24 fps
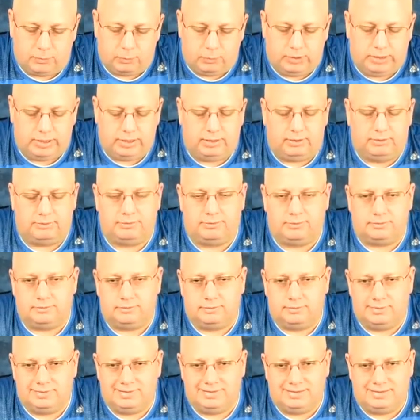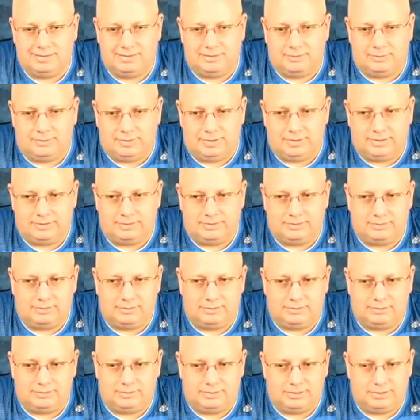What else?
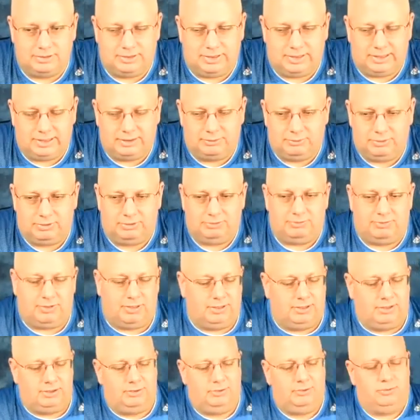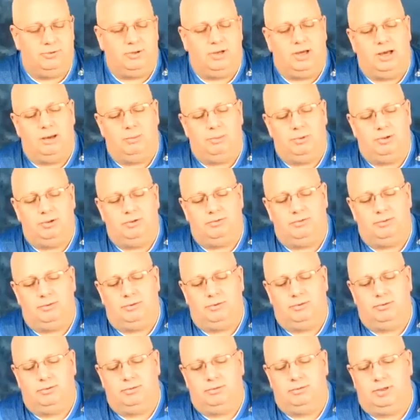Well, you're not going to really find a used copy
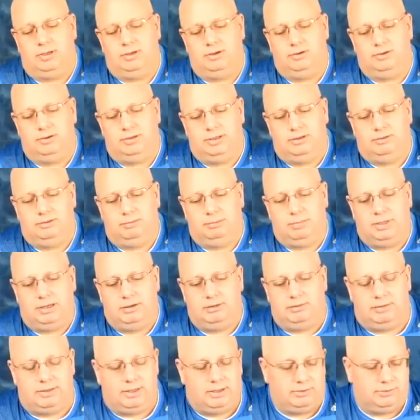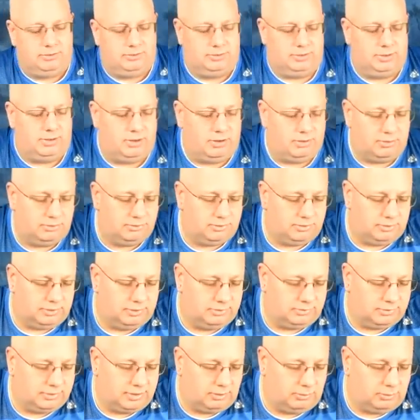for underneath about a thousand dollars, at
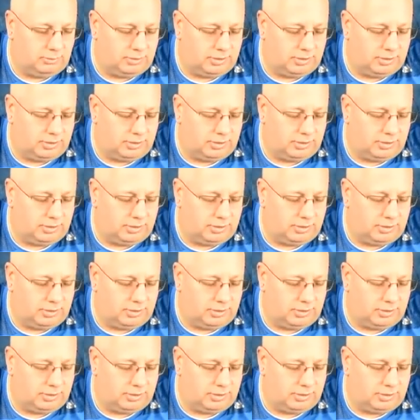least not